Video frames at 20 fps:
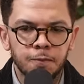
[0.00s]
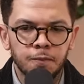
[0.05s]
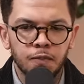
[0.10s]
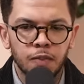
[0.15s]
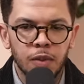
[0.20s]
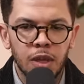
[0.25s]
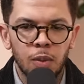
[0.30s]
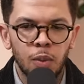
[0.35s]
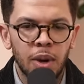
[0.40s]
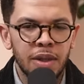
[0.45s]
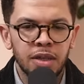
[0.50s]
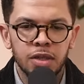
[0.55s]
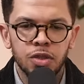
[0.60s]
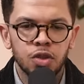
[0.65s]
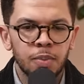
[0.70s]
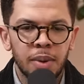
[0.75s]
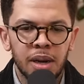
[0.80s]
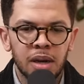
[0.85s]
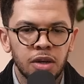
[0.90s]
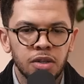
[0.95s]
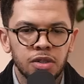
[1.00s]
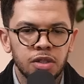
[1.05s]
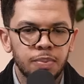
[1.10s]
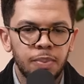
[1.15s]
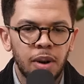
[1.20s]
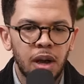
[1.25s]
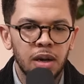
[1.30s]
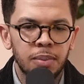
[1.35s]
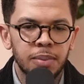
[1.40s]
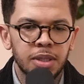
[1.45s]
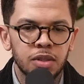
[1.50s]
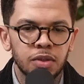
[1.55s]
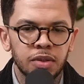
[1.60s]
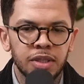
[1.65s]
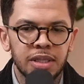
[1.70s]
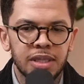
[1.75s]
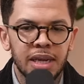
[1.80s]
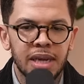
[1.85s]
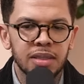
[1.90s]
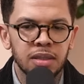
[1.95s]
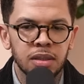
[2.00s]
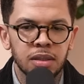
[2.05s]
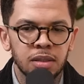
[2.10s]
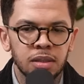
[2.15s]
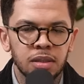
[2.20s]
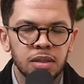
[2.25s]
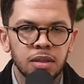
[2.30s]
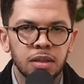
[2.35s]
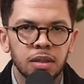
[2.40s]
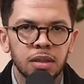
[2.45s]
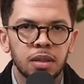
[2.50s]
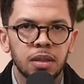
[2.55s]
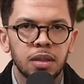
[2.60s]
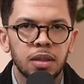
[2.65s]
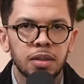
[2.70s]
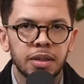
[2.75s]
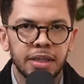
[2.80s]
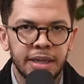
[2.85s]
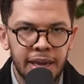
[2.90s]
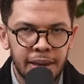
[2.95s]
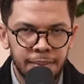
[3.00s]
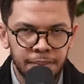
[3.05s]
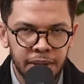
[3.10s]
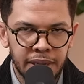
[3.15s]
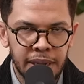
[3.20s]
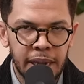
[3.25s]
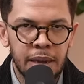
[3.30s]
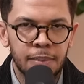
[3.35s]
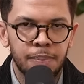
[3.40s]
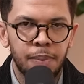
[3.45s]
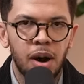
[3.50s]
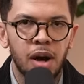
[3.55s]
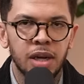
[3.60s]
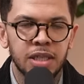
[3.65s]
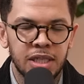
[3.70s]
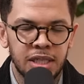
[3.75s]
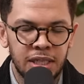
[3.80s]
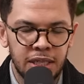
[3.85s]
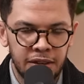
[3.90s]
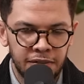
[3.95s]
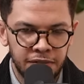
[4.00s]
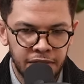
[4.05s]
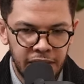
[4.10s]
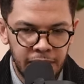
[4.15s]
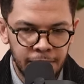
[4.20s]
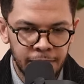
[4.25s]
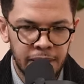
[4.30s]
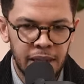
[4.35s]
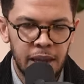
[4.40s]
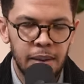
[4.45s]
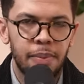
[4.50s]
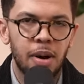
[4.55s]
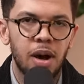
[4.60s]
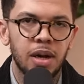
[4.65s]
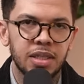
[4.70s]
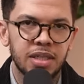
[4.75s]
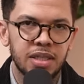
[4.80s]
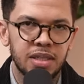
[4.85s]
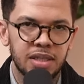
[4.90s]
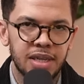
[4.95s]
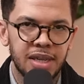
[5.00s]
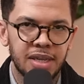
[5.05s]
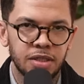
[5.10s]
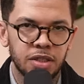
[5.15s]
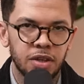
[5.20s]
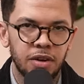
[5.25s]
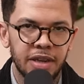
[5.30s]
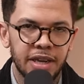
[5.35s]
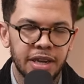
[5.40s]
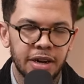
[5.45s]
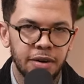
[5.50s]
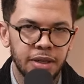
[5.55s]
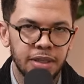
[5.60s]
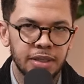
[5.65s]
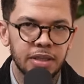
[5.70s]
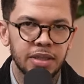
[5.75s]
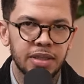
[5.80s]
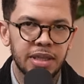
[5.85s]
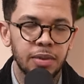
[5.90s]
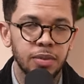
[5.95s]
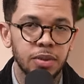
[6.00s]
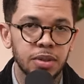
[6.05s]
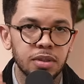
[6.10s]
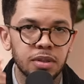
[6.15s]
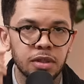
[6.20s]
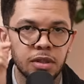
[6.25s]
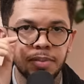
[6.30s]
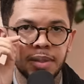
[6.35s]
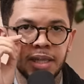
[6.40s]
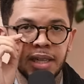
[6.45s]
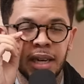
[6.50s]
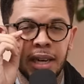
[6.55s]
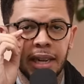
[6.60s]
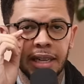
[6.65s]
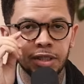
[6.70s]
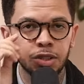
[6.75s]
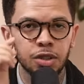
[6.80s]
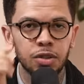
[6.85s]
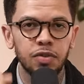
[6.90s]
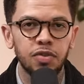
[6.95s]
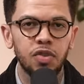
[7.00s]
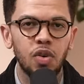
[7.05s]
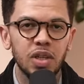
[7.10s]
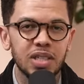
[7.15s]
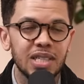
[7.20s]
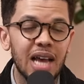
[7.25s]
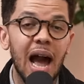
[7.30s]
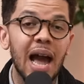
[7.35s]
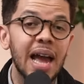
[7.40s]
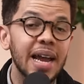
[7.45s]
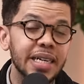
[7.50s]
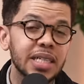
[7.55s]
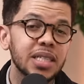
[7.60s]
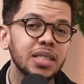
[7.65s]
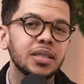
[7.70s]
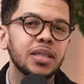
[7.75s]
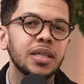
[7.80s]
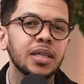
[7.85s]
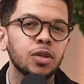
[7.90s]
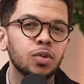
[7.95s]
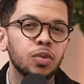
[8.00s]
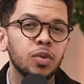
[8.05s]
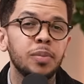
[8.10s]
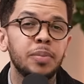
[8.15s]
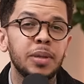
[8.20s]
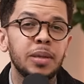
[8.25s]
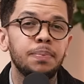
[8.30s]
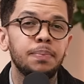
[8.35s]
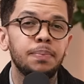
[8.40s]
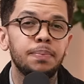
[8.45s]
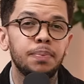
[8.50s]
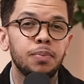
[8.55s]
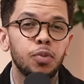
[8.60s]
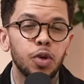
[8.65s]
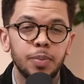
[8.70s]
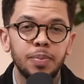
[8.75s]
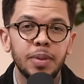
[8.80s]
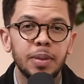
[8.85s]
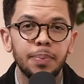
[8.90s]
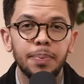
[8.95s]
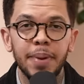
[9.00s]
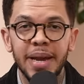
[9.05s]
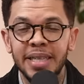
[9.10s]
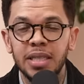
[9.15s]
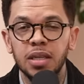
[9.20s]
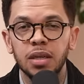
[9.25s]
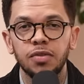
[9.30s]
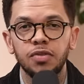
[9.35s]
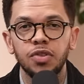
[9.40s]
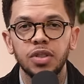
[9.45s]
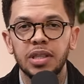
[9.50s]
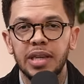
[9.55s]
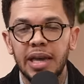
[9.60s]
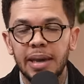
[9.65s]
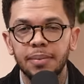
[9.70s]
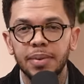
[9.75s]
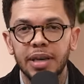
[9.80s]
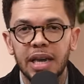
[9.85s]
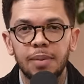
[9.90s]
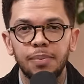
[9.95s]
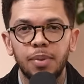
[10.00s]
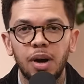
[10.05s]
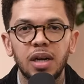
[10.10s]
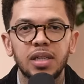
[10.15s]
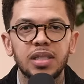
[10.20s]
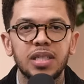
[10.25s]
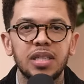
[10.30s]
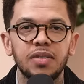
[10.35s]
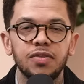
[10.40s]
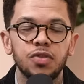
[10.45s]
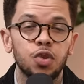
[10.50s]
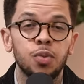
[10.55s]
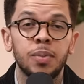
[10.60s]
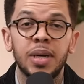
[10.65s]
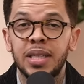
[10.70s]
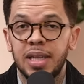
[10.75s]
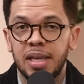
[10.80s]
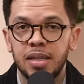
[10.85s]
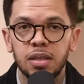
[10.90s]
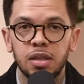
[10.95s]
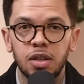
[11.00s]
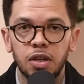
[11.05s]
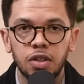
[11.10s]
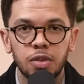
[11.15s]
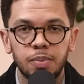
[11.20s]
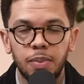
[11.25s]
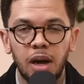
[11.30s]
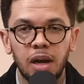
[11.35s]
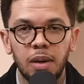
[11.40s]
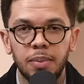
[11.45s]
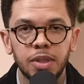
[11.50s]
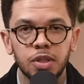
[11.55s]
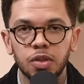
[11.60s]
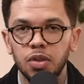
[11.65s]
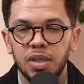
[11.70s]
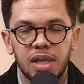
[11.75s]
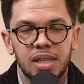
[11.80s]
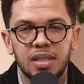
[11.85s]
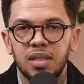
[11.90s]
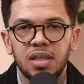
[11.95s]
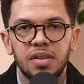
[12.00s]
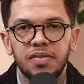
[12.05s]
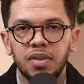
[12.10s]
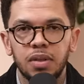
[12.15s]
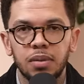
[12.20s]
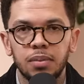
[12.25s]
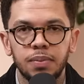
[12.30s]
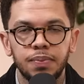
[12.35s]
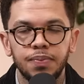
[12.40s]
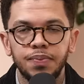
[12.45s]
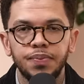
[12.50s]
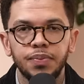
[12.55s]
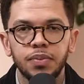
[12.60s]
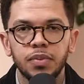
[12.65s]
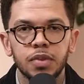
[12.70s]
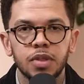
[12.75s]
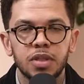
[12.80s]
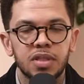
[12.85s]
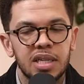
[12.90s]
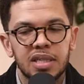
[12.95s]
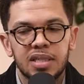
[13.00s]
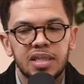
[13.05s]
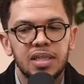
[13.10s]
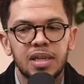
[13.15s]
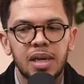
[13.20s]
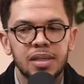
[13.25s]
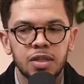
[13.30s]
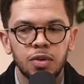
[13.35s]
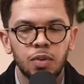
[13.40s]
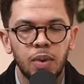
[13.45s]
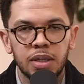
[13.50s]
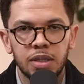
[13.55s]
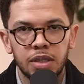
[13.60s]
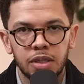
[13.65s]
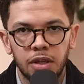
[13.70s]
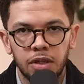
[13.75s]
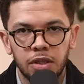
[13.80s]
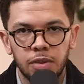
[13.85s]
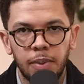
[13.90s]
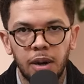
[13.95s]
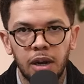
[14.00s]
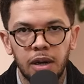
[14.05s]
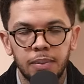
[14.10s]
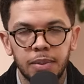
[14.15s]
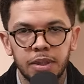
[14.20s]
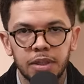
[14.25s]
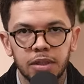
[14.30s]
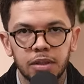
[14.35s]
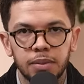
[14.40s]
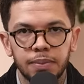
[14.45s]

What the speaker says: whether Zuma goes to parliament or he doesn't, the MK party, if the MK party stays coherent, they will still be an electoral force. I actually think it would be better for the MK party if Zuma doesn't go to parliament, or doesn't even, says he doesn't want to go to parliament,